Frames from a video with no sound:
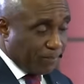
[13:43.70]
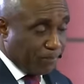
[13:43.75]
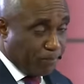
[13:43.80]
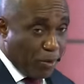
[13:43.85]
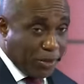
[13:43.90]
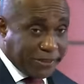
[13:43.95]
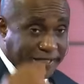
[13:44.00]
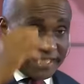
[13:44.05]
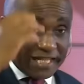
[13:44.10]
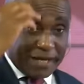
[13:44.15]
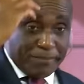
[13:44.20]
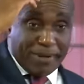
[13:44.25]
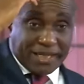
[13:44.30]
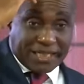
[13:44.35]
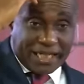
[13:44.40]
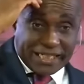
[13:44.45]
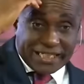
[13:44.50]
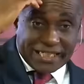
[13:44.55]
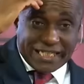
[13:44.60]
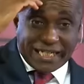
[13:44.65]
Possess a
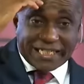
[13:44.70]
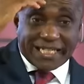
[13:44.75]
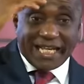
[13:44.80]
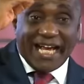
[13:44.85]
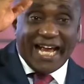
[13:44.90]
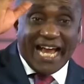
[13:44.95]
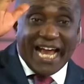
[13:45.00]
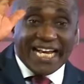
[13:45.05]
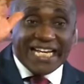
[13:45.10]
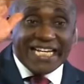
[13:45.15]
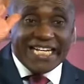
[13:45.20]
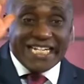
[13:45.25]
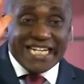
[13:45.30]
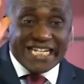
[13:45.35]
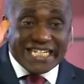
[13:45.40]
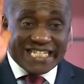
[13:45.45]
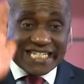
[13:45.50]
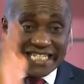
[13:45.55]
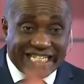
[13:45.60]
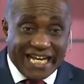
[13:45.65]
mentality that
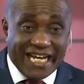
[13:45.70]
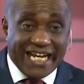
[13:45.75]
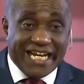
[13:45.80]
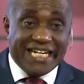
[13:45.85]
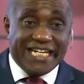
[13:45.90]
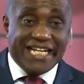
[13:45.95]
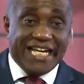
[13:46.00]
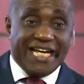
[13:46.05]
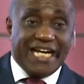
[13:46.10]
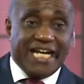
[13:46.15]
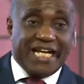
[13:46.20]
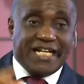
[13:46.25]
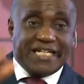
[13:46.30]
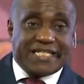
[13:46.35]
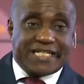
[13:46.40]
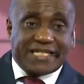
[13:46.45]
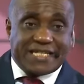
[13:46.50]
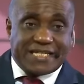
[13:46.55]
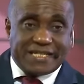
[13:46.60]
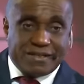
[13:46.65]
anything
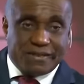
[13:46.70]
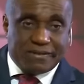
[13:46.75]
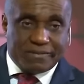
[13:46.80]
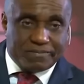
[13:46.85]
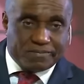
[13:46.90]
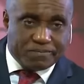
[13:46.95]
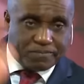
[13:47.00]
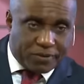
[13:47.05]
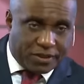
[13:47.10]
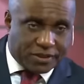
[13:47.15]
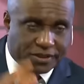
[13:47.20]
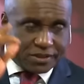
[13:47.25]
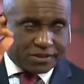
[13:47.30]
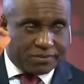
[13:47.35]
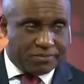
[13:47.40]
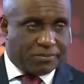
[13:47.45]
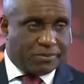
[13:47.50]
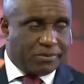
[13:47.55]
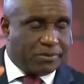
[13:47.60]
is possible.